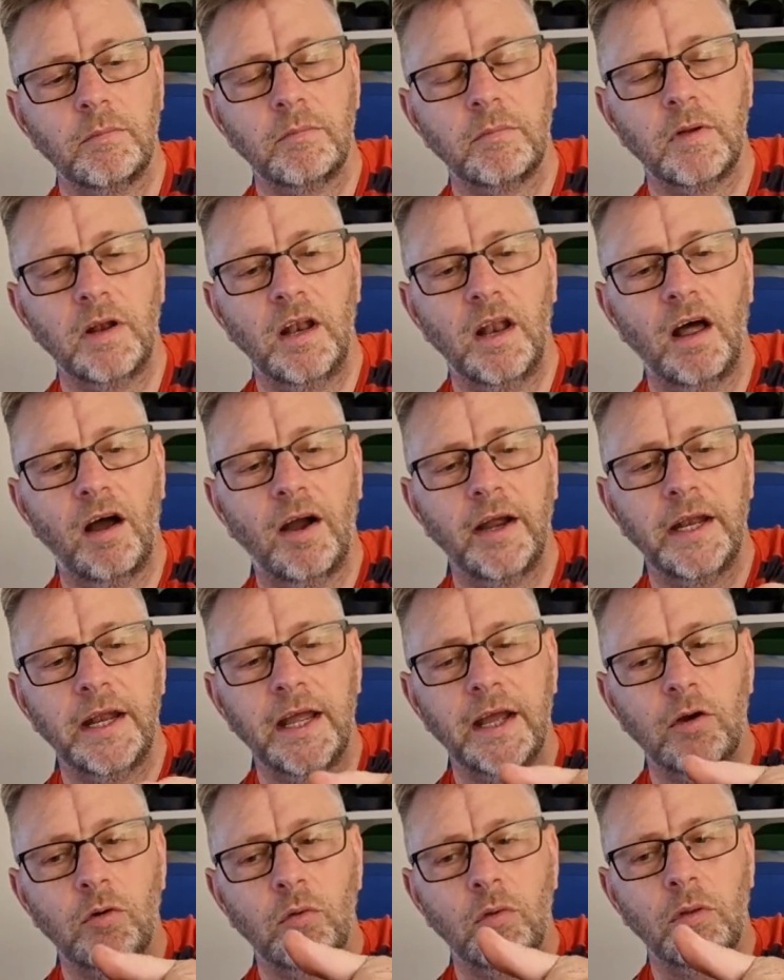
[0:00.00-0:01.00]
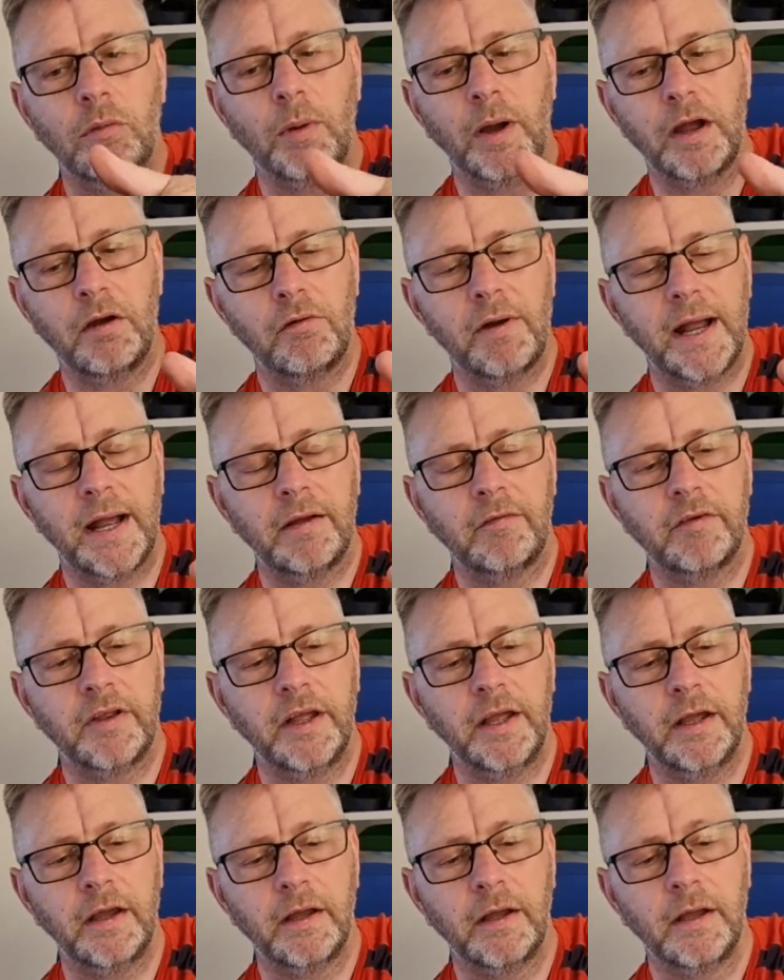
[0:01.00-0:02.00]
lining all the way around
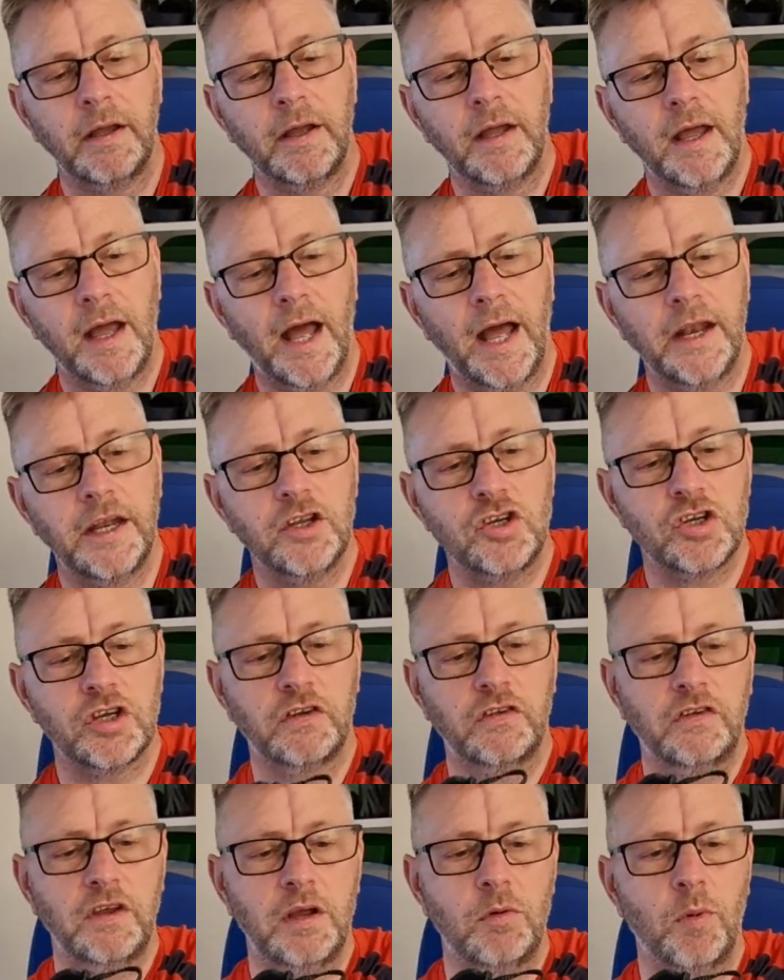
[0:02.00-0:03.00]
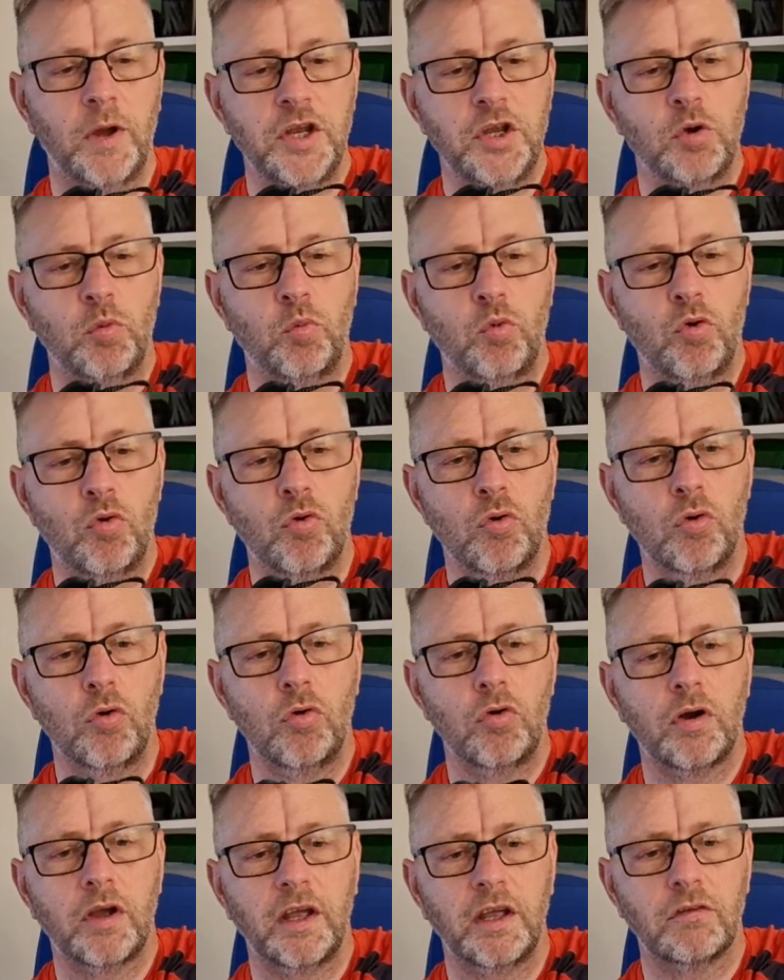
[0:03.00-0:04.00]
here, and as you can see when you
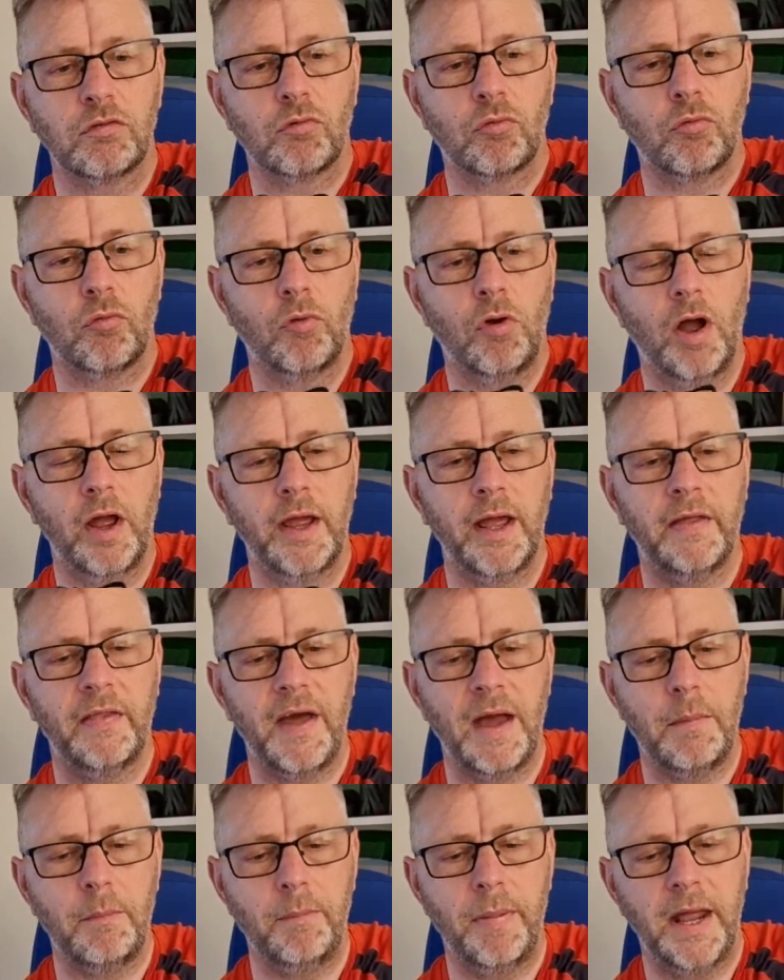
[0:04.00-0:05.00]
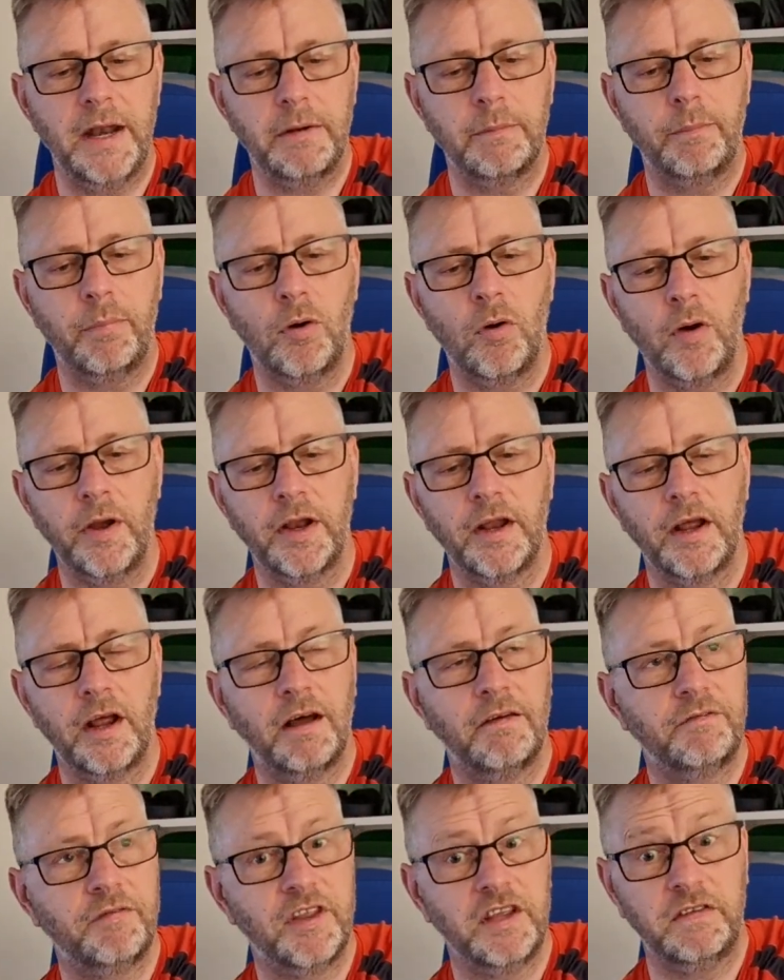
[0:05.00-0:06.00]
walk, it's right at that bend point.
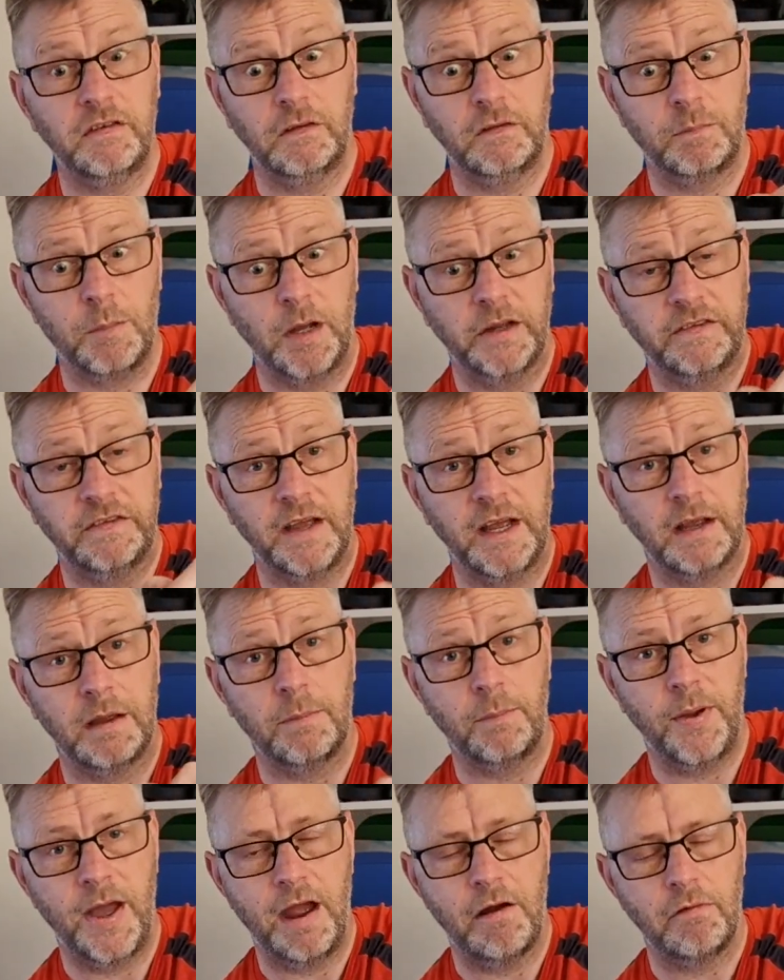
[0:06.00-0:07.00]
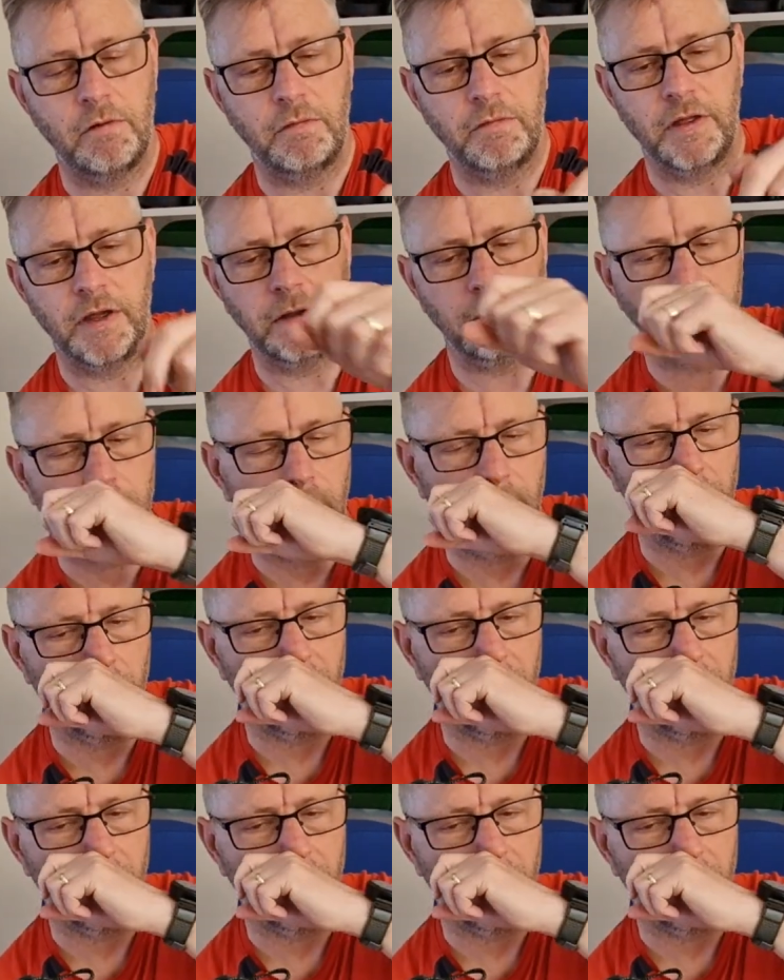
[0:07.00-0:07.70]
This is my second pair of these, by the